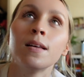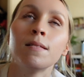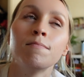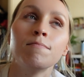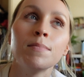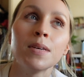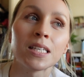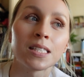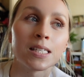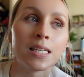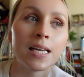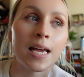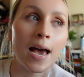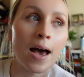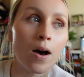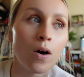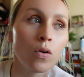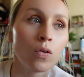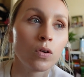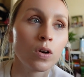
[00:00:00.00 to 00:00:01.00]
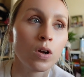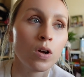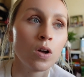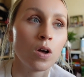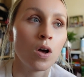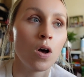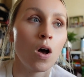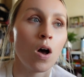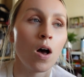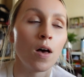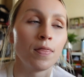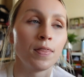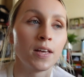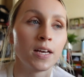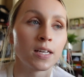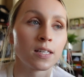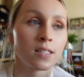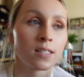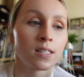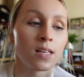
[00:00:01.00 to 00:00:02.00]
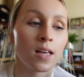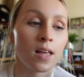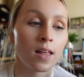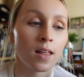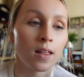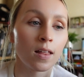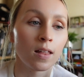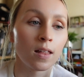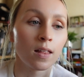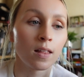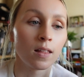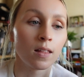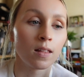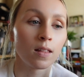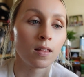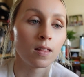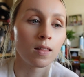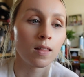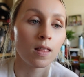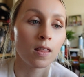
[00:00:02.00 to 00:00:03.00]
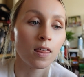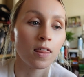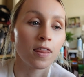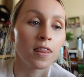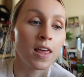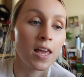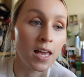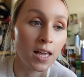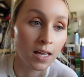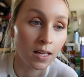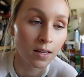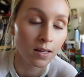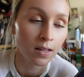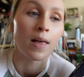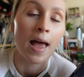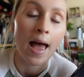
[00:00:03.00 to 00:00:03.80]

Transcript: missing out on this thing,